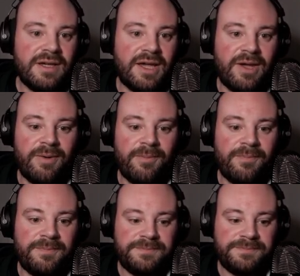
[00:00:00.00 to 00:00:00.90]
But
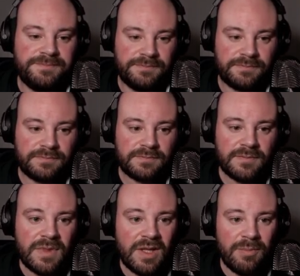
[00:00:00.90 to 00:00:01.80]

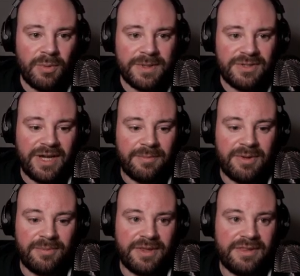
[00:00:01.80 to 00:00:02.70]
once you're
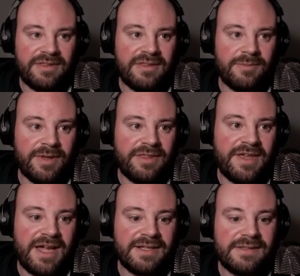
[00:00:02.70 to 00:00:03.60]
happy with
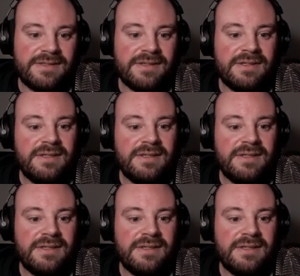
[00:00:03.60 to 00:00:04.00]
that,